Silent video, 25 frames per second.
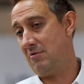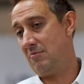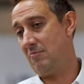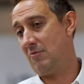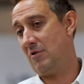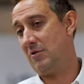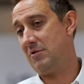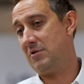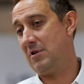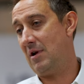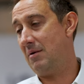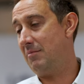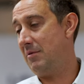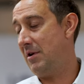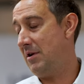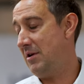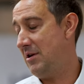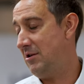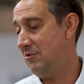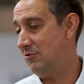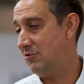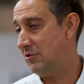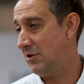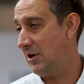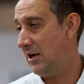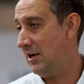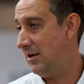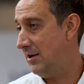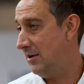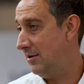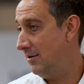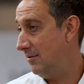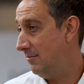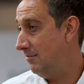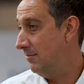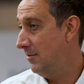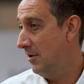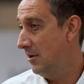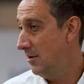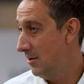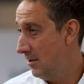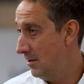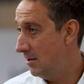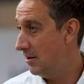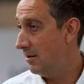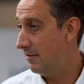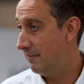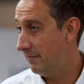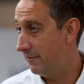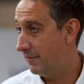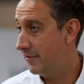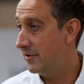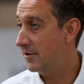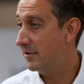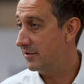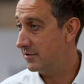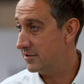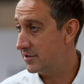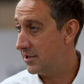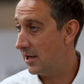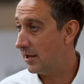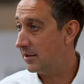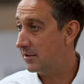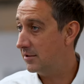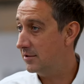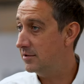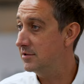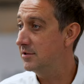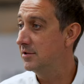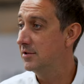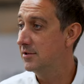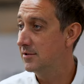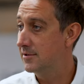and what's happening in training and further sectors.